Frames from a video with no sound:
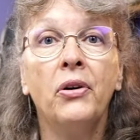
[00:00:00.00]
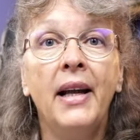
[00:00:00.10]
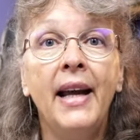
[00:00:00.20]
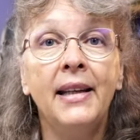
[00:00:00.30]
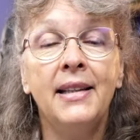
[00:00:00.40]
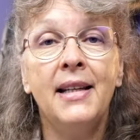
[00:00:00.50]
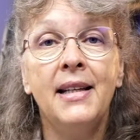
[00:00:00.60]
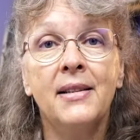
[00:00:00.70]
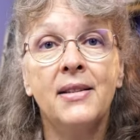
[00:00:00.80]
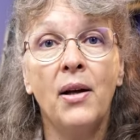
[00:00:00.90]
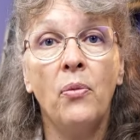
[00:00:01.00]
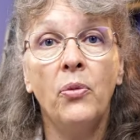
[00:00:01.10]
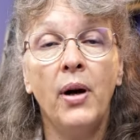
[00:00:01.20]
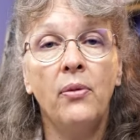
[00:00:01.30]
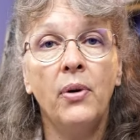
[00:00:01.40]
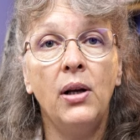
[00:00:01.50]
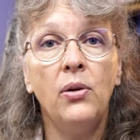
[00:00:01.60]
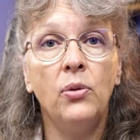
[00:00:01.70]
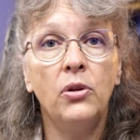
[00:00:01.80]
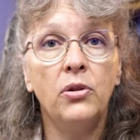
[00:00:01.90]
of land here somewhere where
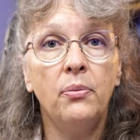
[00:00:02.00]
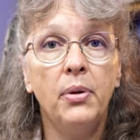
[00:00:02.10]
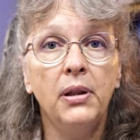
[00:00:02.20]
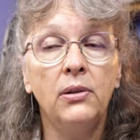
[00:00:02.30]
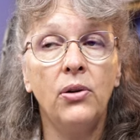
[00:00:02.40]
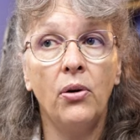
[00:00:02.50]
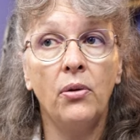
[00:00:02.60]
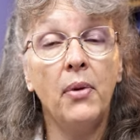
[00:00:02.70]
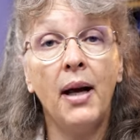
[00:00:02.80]
you want to build on.